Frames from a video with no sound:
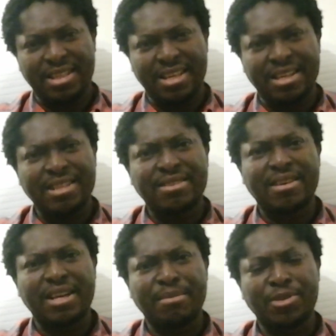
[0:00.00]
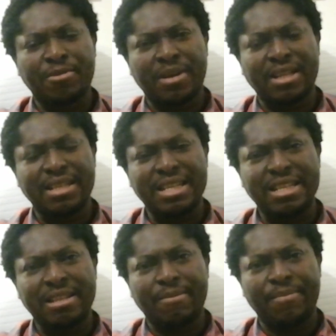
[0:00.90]
in the times of our
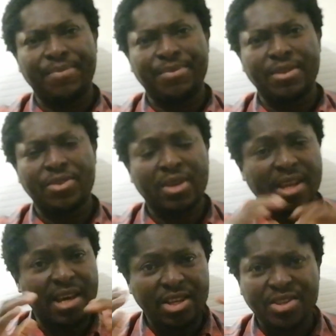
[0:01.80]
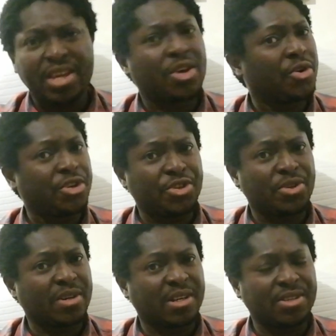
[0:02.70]
need. So can I just encourage you
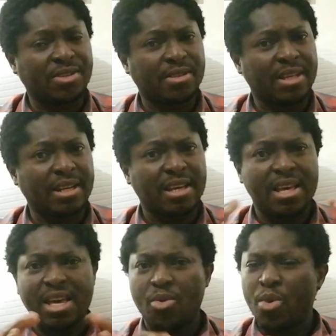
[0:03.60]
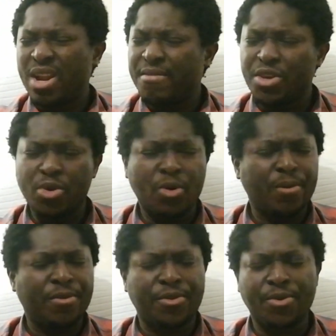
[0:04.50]
guys that whenever you're
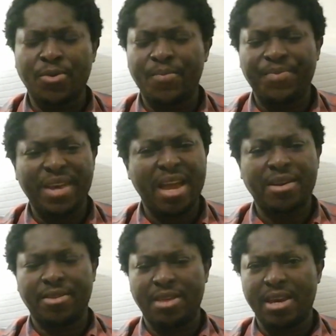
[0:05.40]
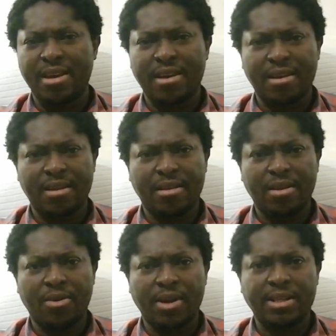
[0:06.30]
going through anything,
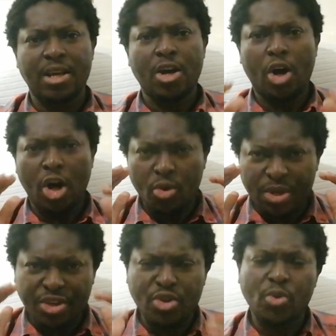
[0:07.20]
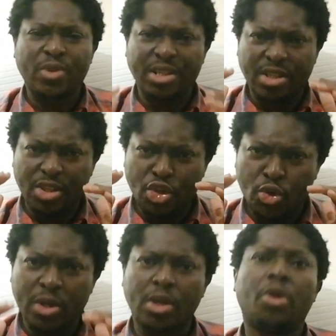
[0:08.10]
all right, always know that you
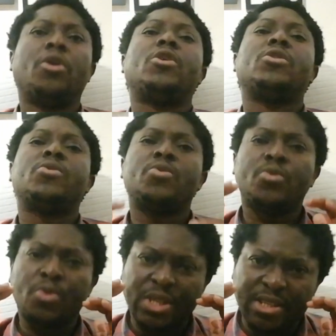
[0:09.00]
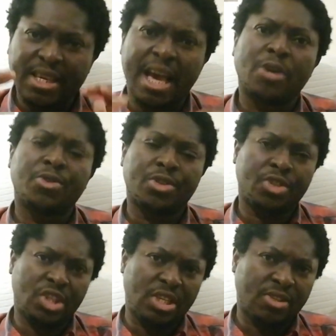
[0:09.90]
can always count on
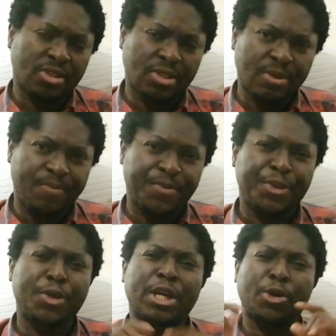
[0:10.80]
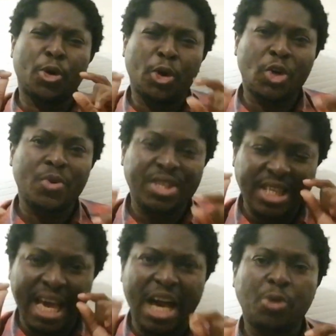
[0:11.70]
Jesus. You can always
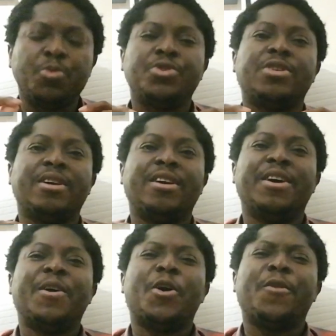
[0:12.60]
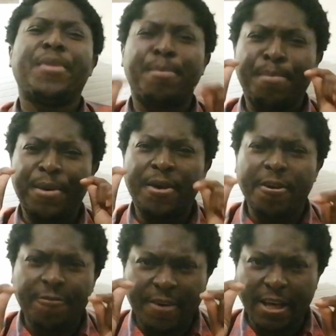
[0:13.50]
count on the
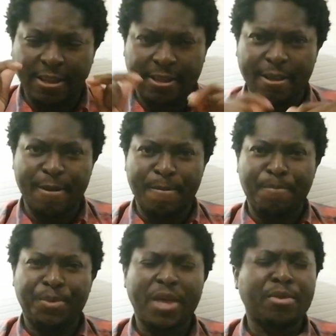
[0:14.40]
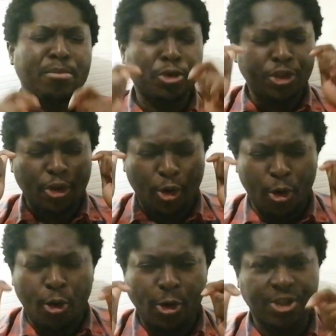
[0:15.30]
perfect and the most
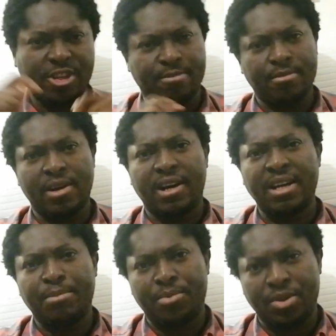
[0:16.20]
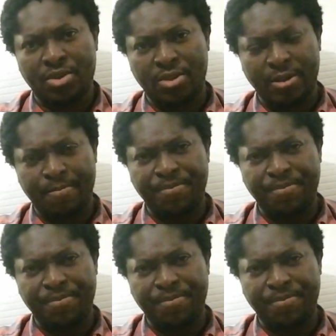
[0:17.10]
awesome high priest